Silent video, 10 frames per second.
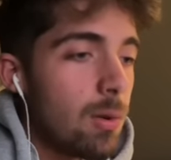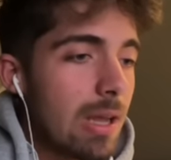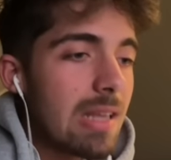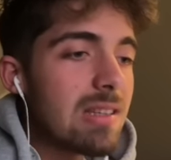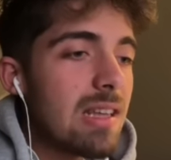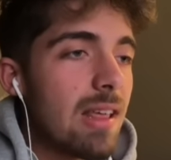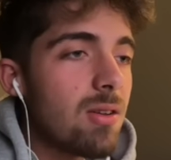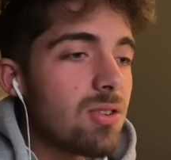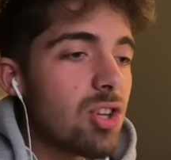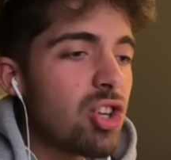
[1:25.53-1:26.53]
We can see that
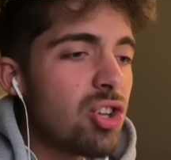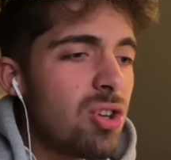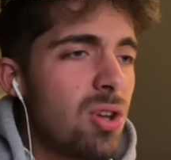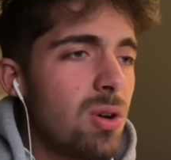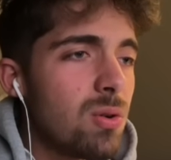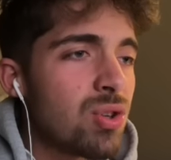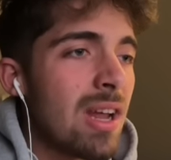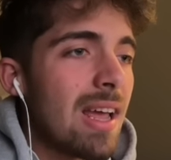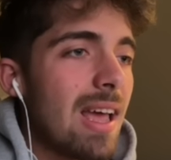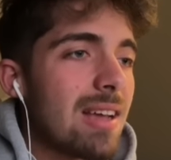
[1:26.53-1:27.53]
there's a huge
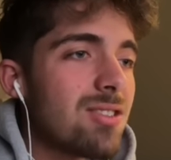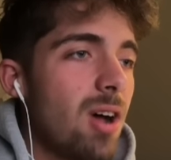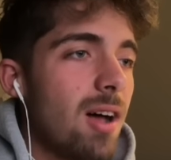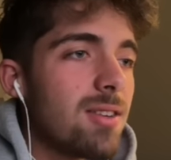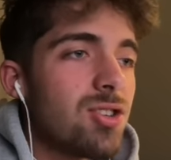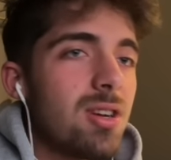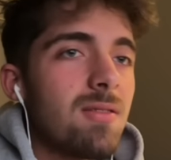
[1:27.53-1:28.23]
exhaustion